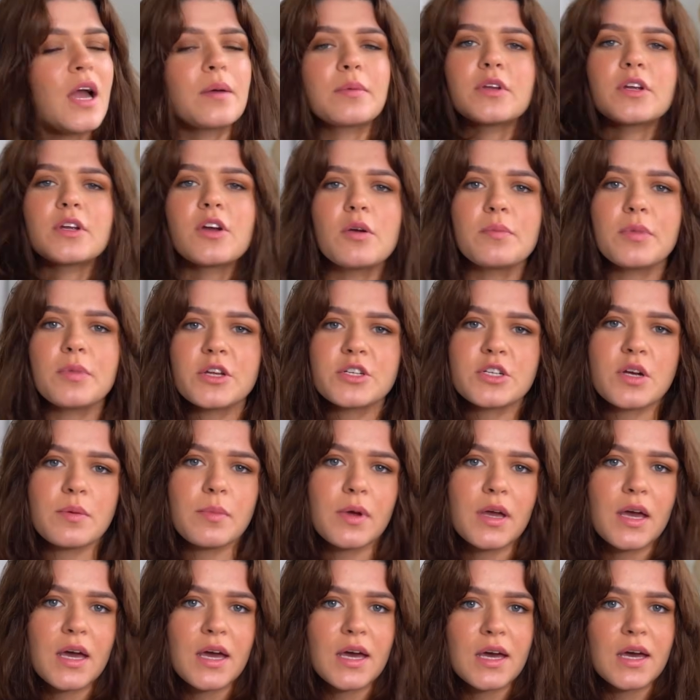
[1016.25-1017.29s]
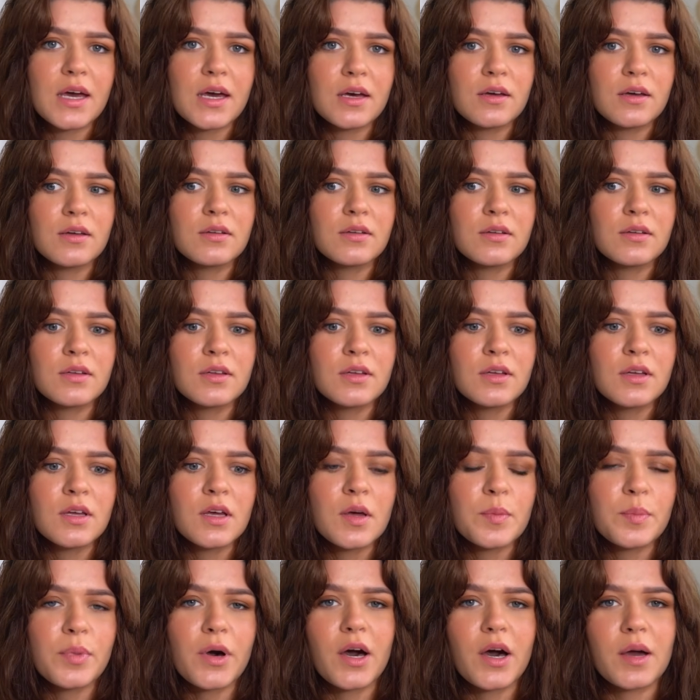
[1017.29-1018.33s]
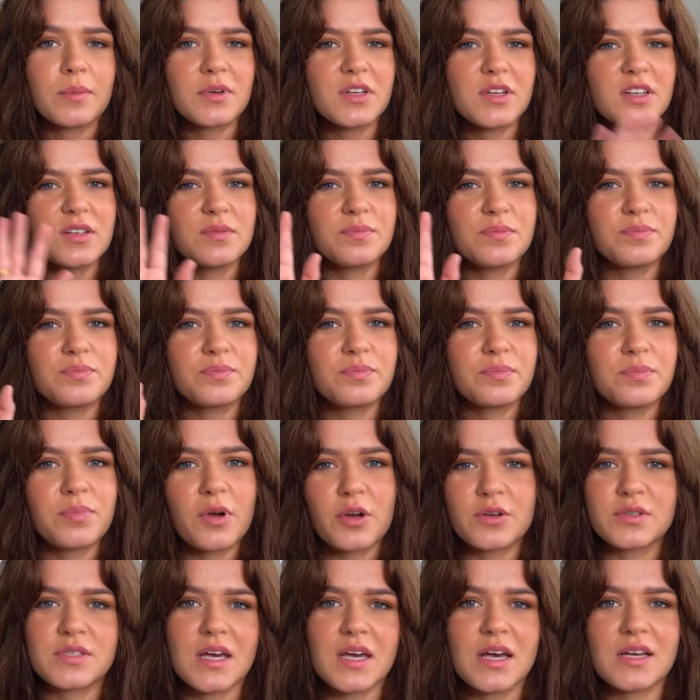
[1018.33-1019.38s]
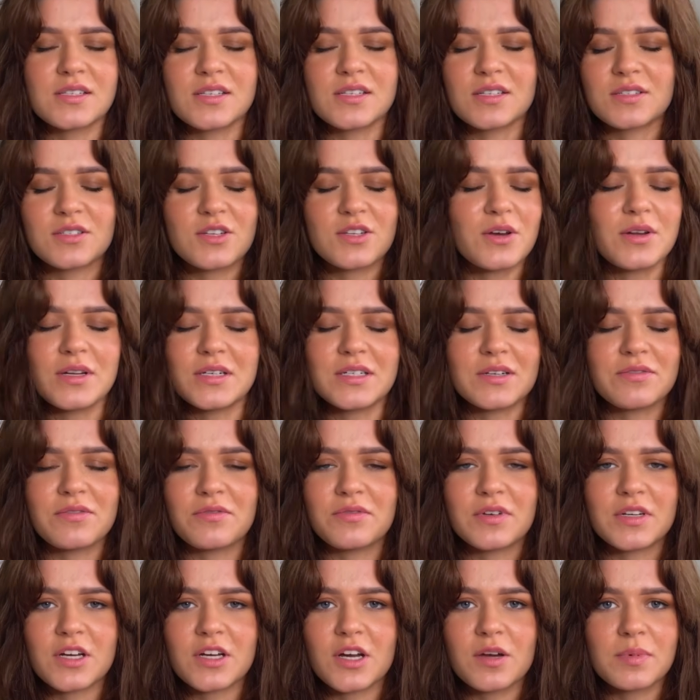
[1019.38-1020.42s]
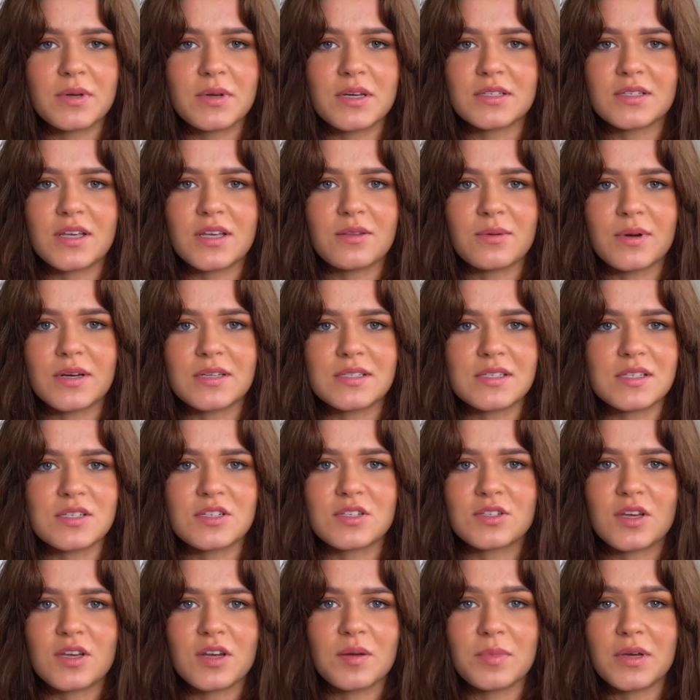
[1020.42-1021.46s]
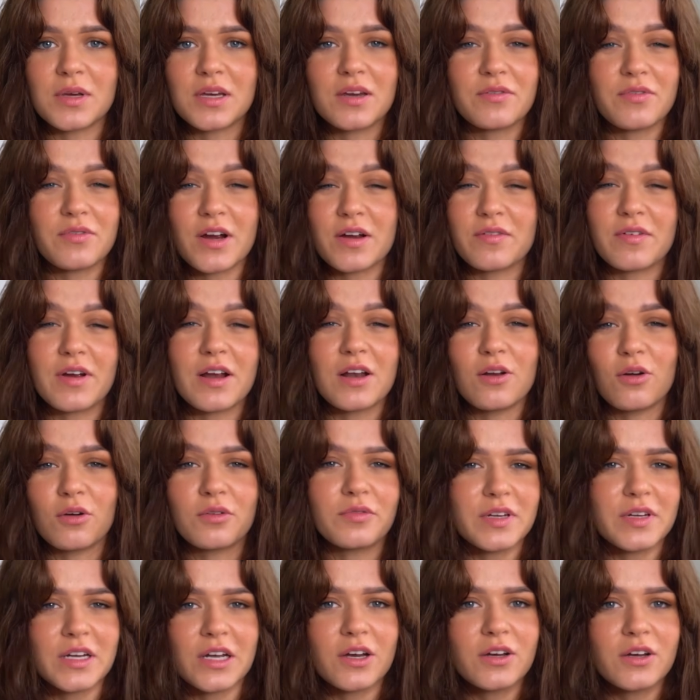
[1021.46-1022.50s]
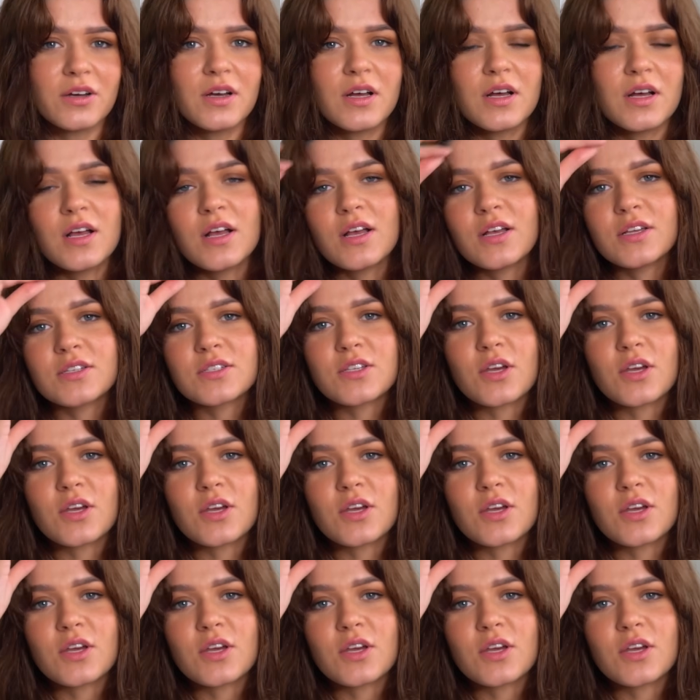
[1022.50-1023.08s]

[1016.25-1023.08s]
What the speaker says: Yeah, I'm gonna go and blow dry my hair, but I'm gonna post that as a totally different video because otherwise it's just going to be a very, very long video.